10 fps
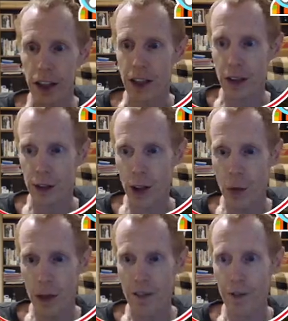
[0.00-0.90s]
grow
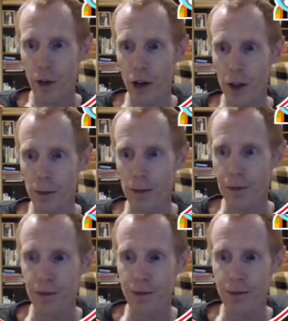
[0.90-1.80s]
wheat for them.
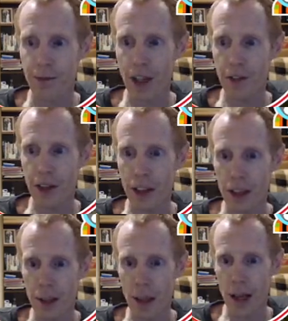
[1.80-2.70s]

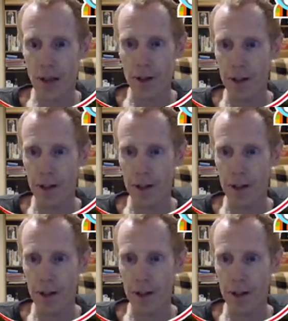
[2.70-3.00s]
Definitely a